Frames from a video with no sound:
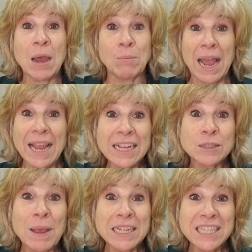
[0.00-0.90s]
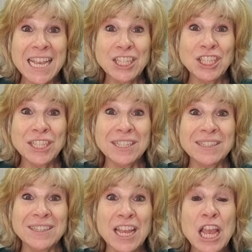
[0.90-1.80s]
My expectation
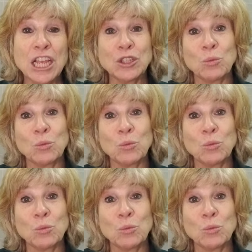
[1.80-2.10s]
is